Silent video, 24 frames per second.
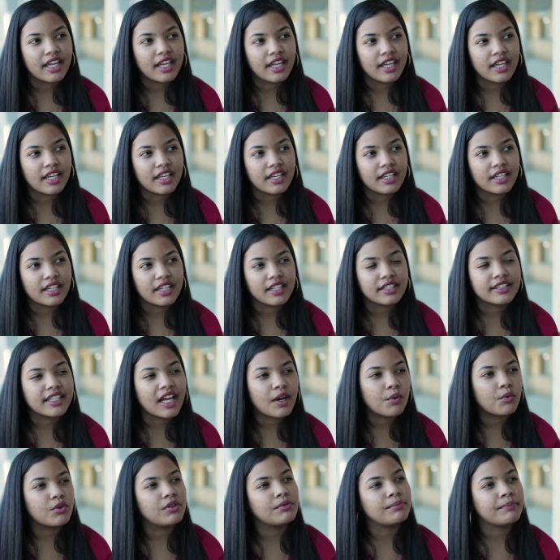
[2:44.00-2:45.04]
and
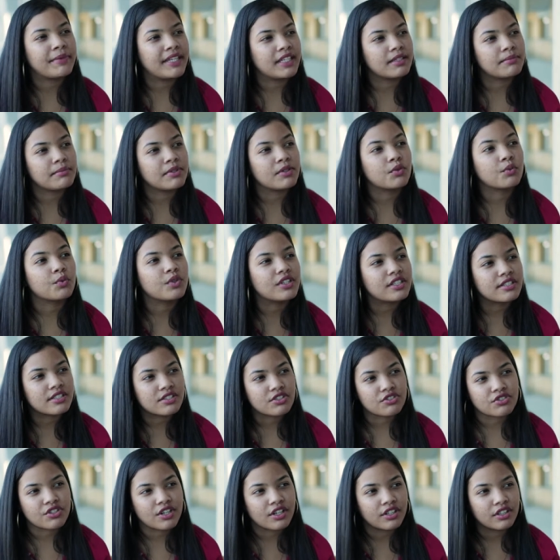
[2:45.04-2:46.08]
that will make me really
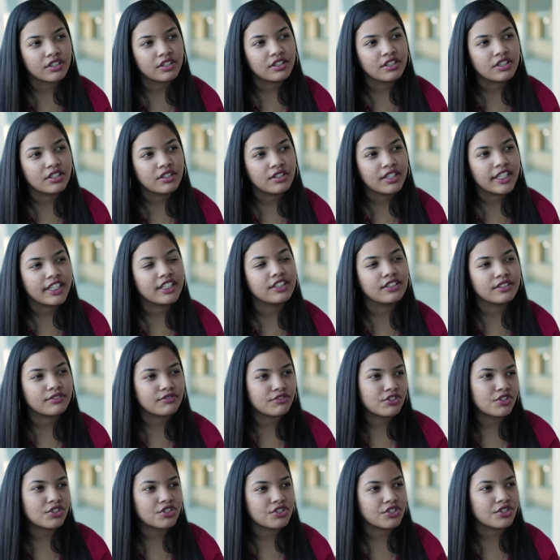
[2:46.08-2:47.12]
strong in the
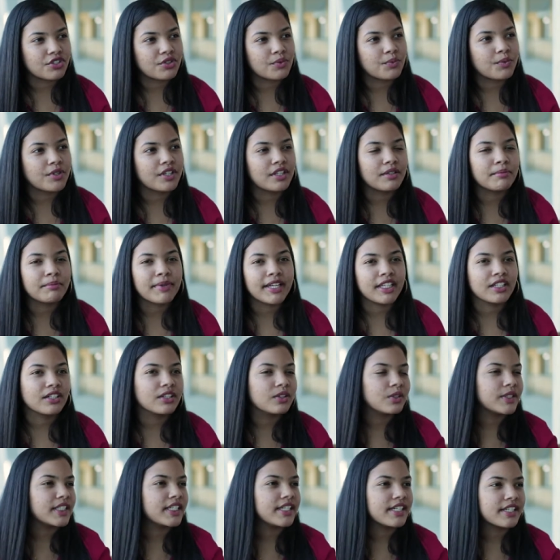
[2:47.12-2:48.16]
future with my
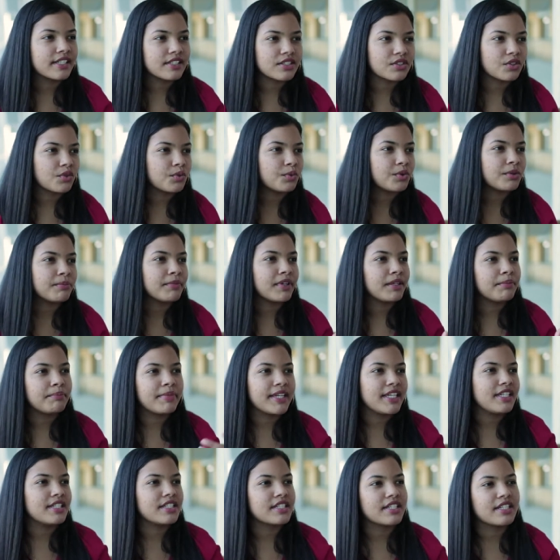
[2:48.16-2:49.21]
colleagues or with my
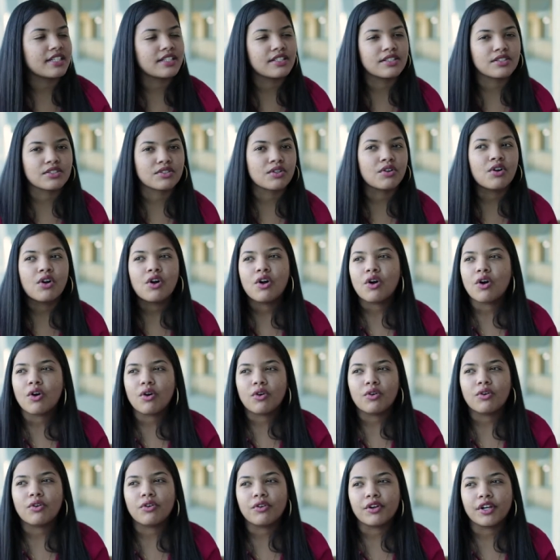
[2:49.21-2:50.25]
patients
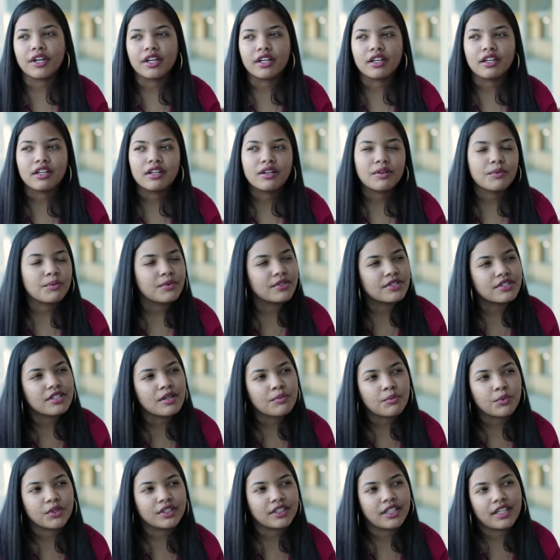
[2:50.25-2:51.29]
or with
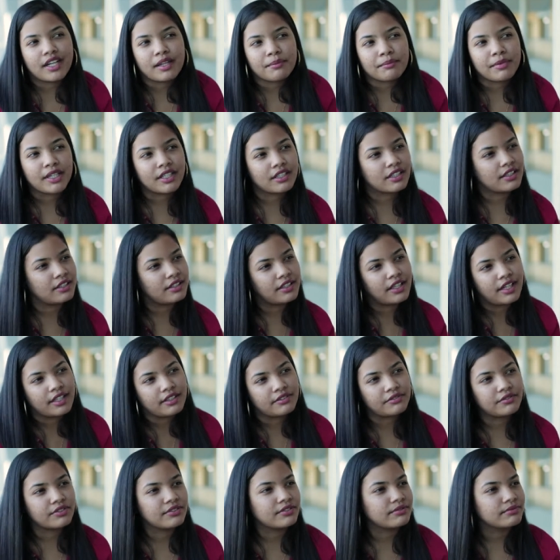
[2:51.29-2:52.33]
someone that I met in
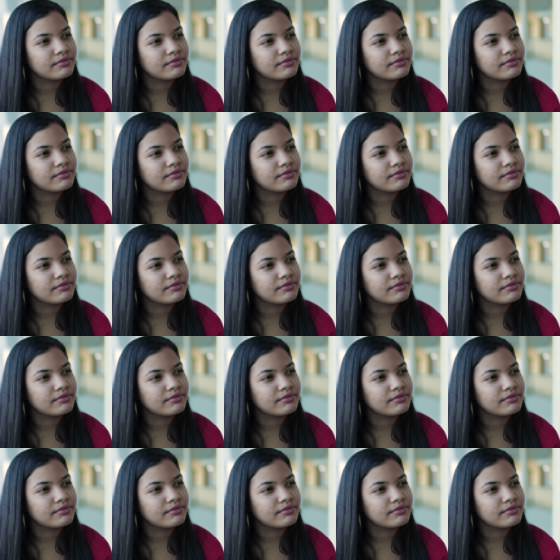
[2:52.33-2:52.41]
life.